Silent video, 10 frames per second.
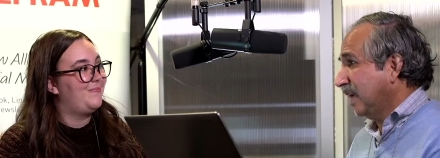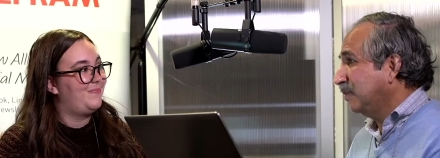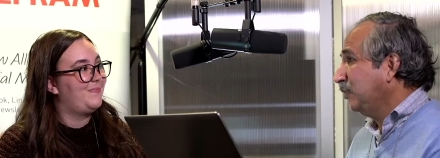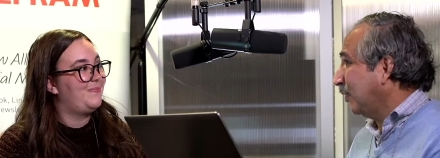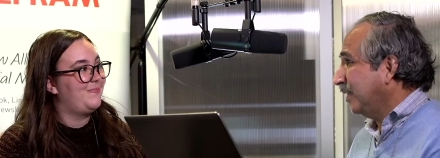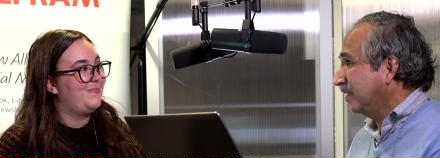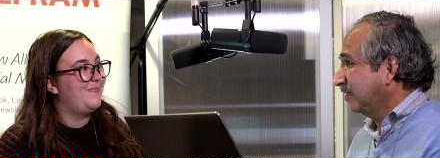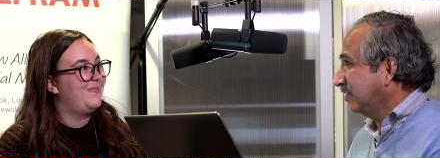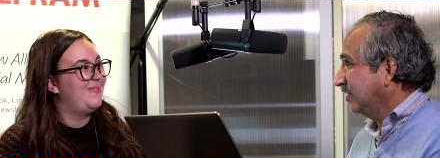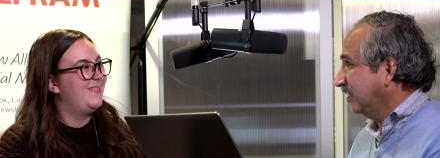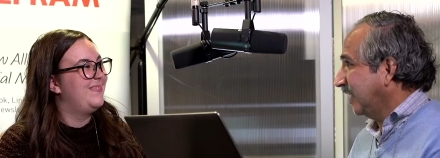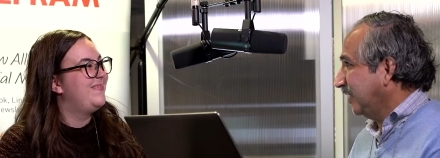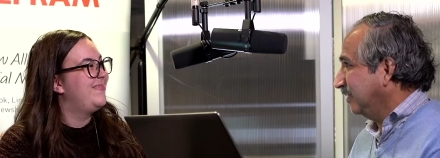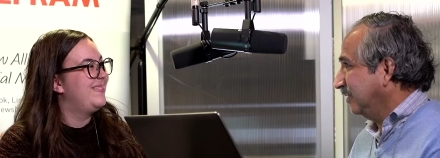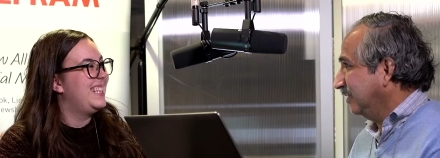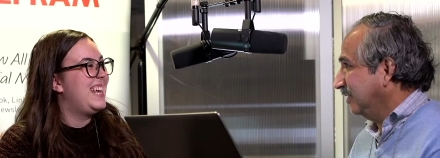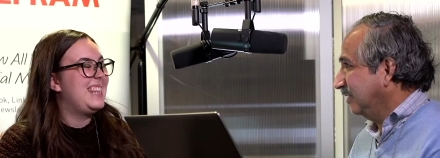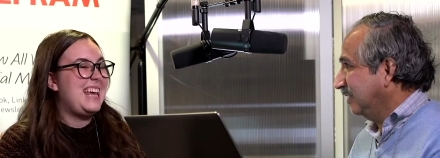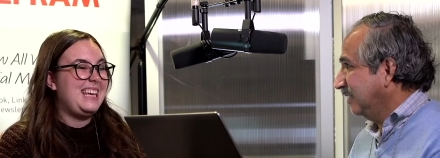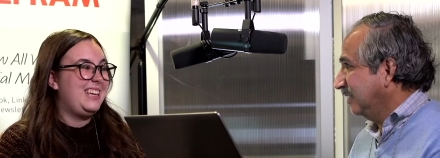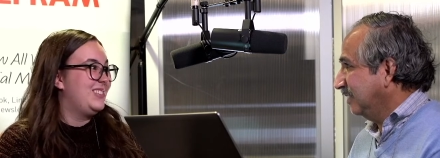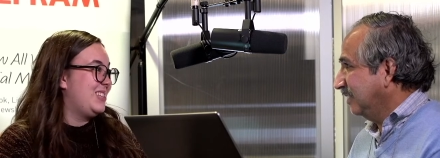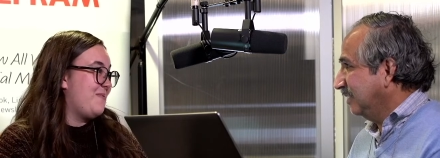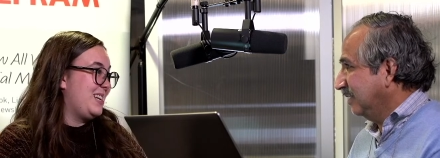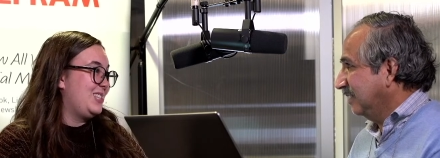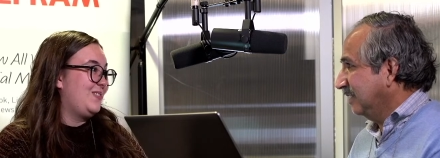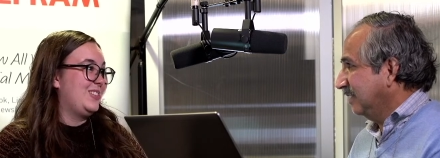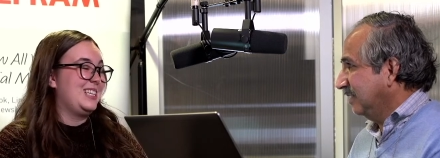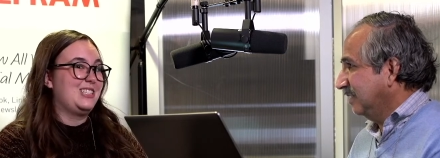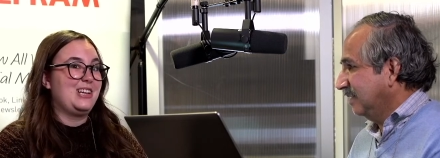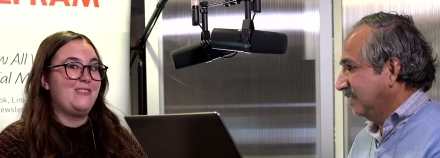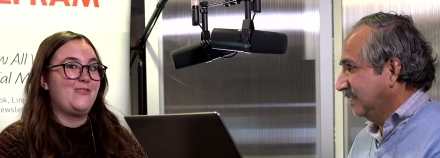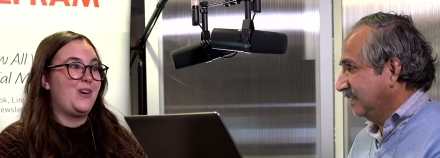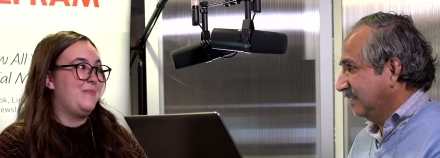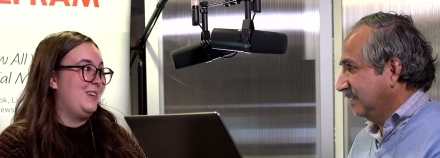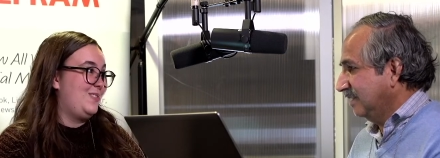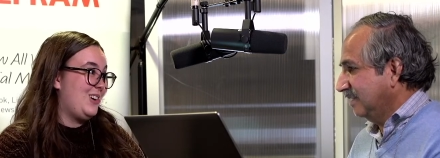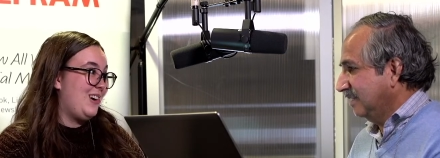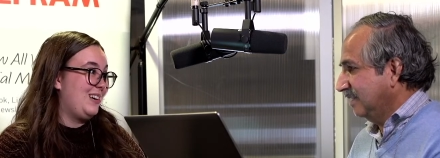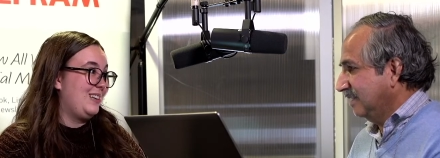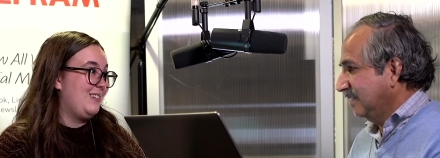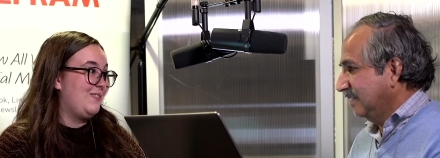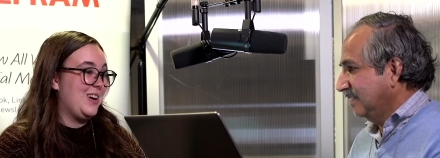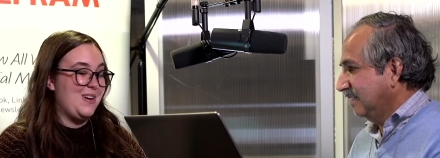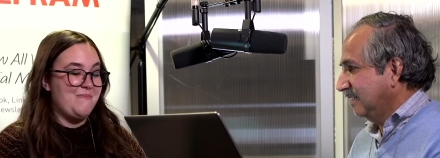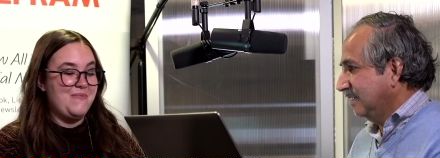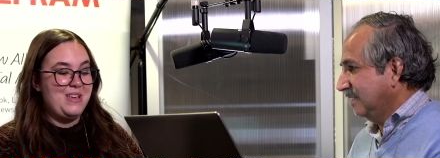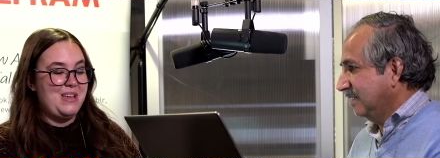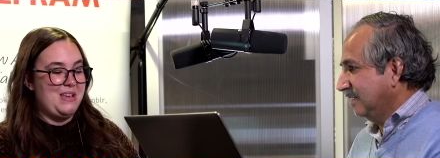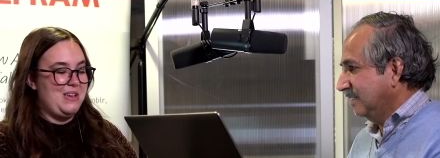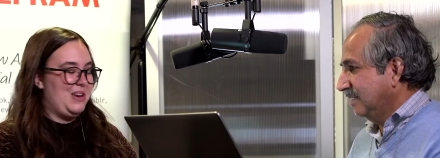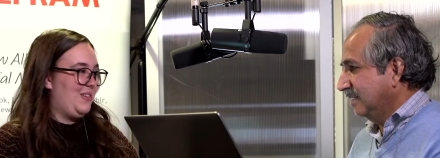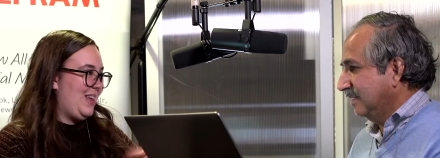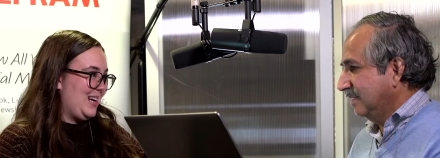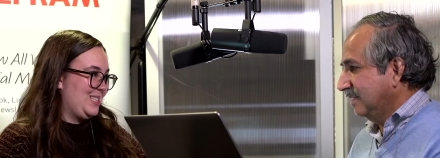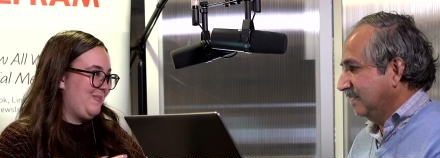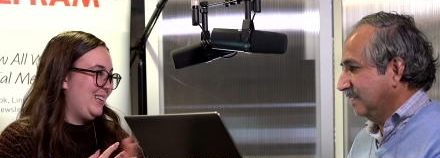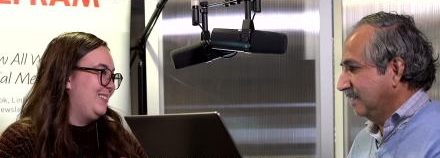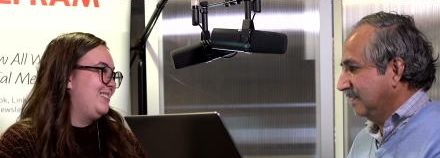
Speaker 1: come join us. Thank you.
Speaker 2: Thank you so much for such an informative talk from, you know, the expert